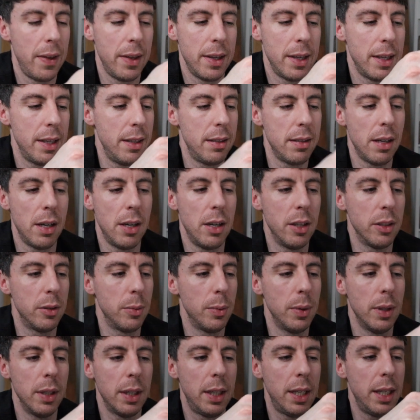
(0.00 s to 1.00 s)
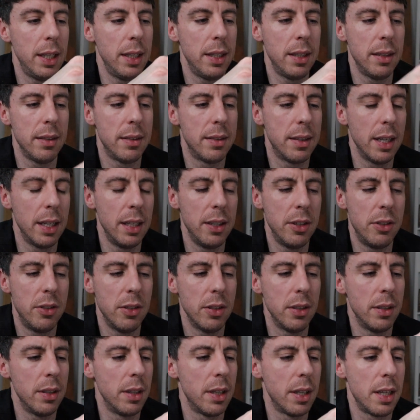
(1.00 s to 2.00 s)
He's hardworking, he's
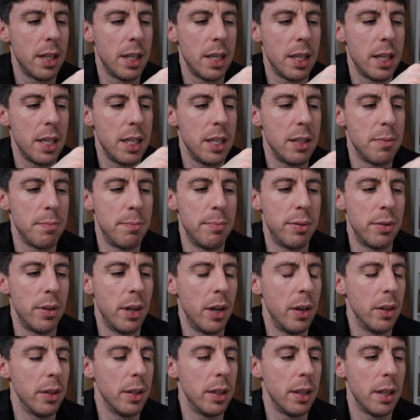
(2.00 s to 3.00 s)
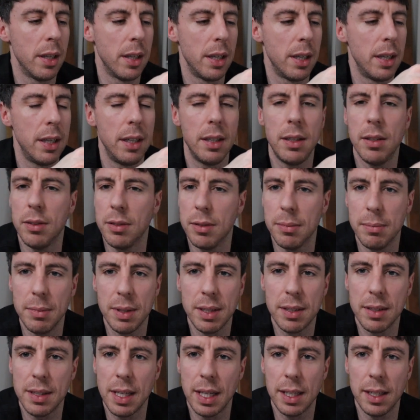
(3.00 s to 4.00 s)
diligent, he's bright, he doesn't
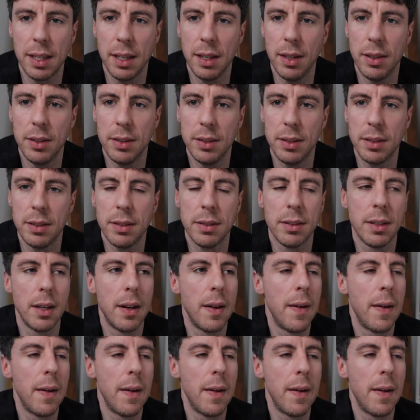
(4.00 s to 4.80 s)
miss deadlines.